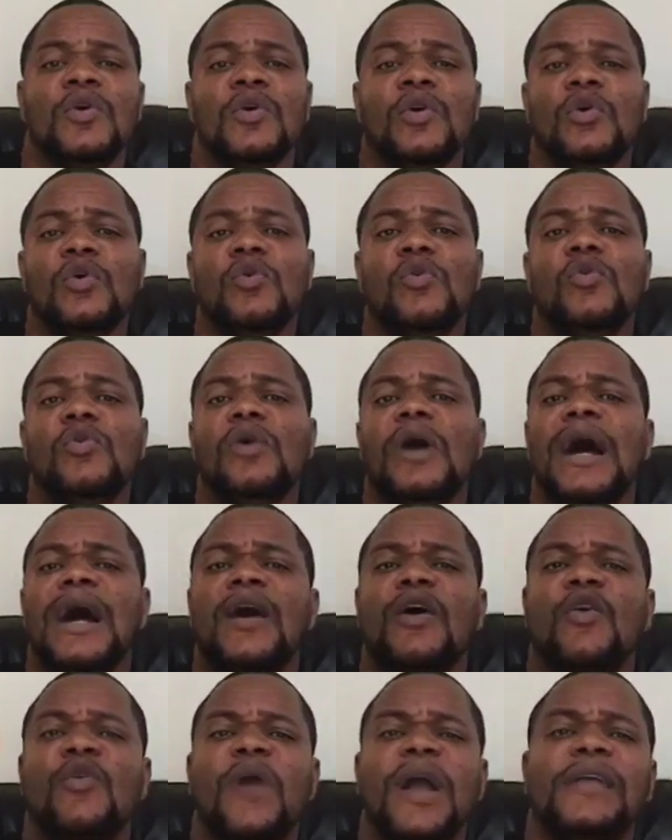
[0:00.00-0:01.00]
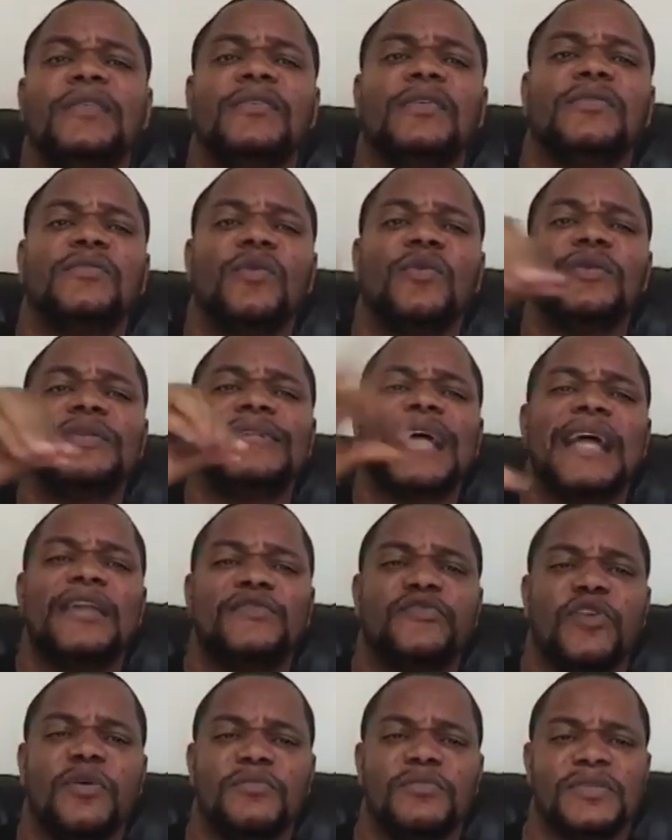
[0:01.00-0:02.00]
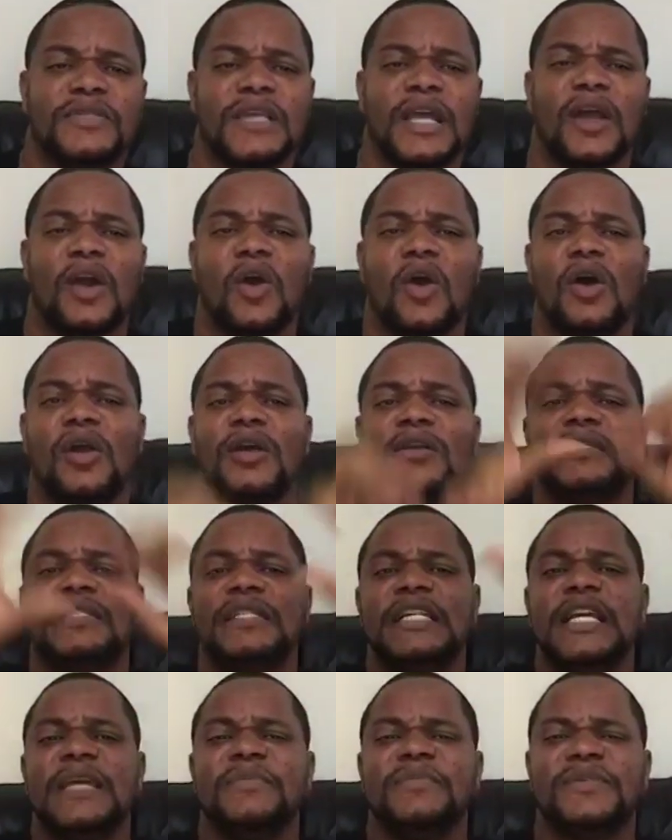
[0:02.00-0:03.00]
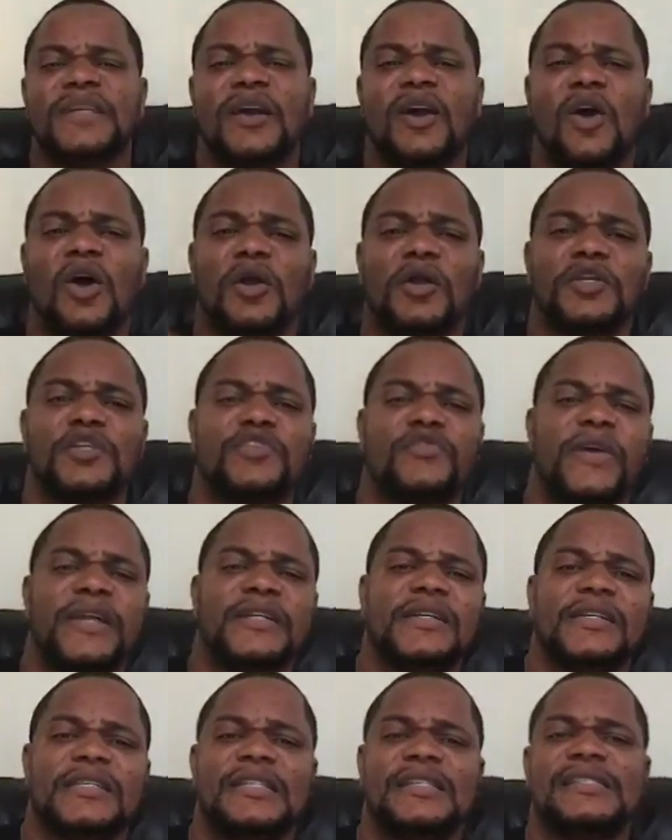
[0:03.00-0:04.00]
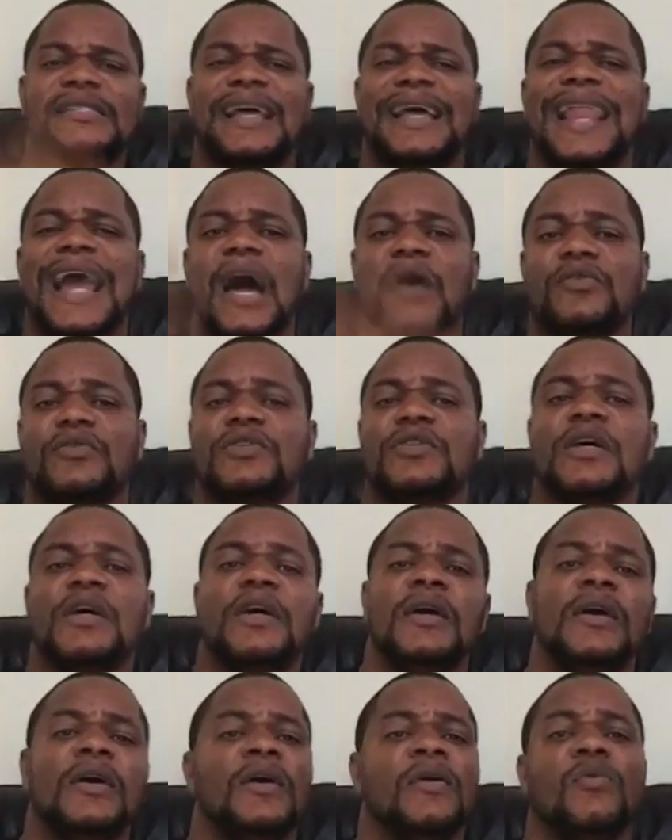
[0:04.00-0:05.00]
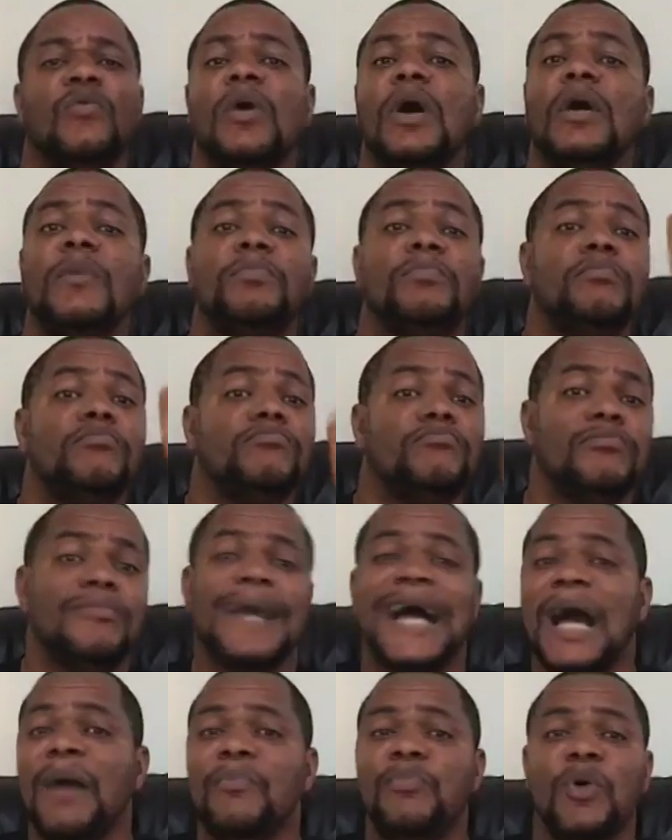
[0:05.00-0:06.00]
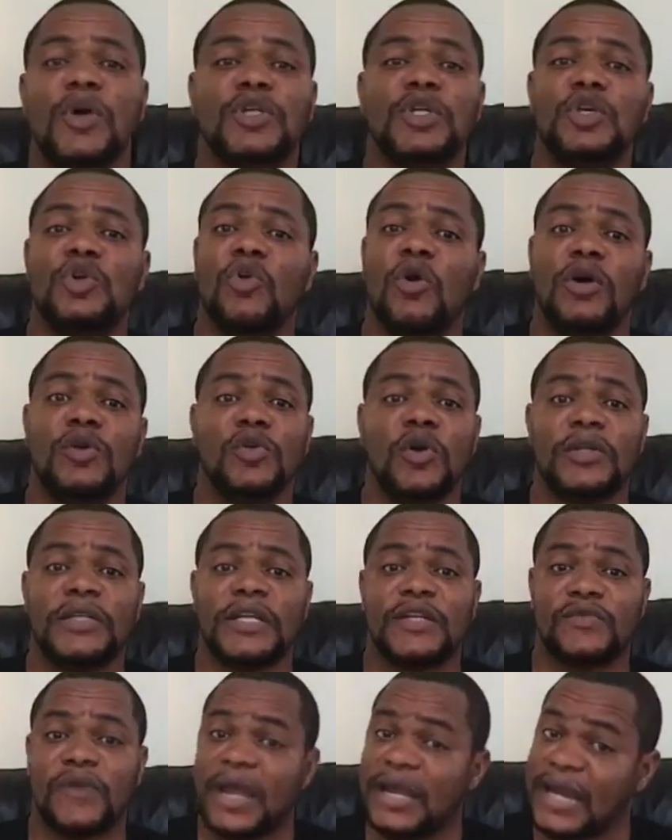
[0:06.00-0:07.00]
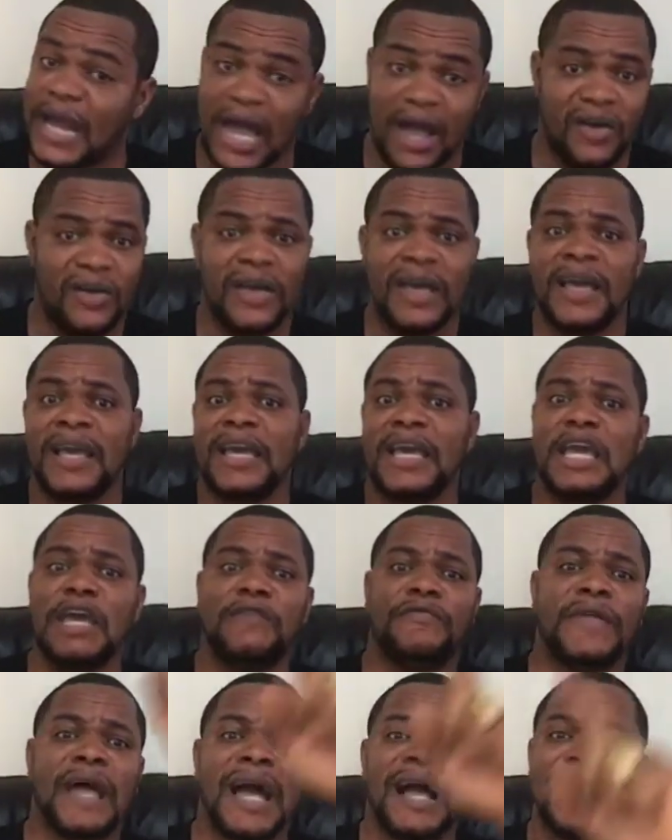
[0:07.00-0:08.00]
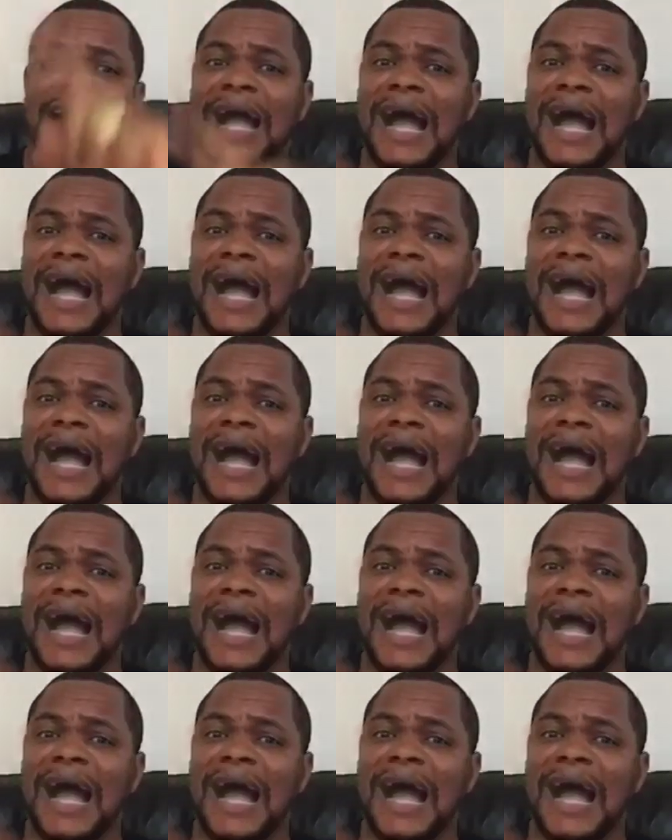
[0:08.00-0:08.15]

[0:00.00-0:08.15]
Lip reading: of you who are quick to throw tantrums and call us names and call us traitors and sellouts, well, I'm putting you on notice right now.